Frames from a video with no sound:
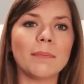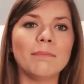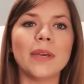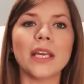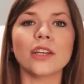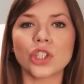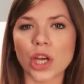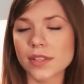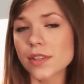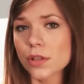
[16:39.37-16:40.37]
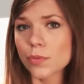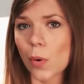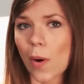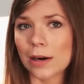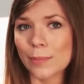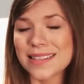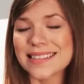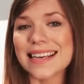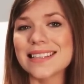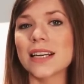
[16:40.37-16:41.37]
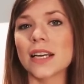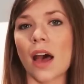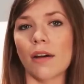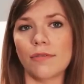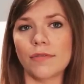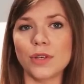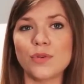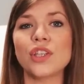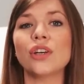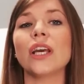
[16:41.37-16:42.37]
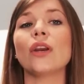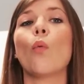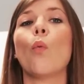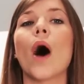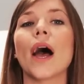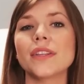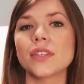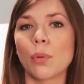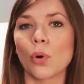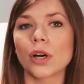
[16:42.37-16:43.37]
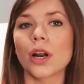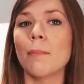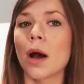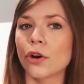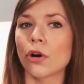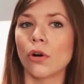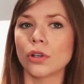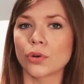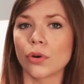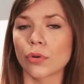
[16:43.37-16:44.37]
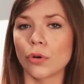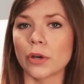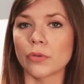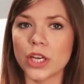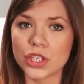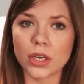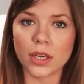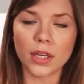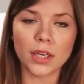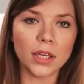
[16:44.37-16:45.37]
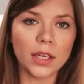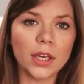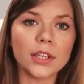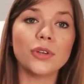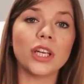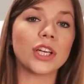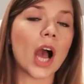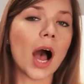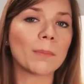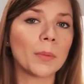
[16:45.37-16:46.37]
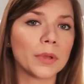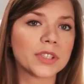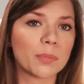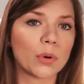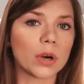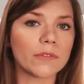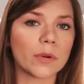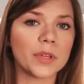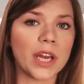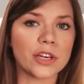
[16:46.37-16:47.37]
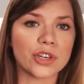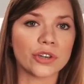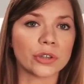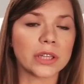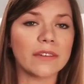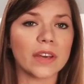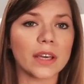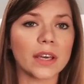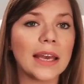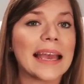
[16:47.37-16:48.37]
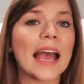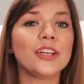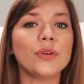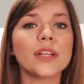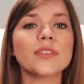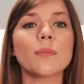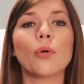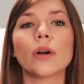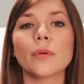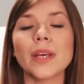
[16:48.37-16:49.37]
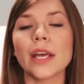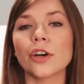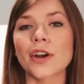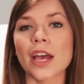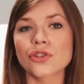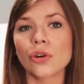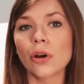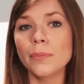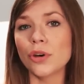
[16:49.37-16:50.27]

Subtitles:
then, meeting just those requirements isn't enough. You still need wide support among your cultural group and region. You need comparable support from the nation you're leaving, and you need support from the international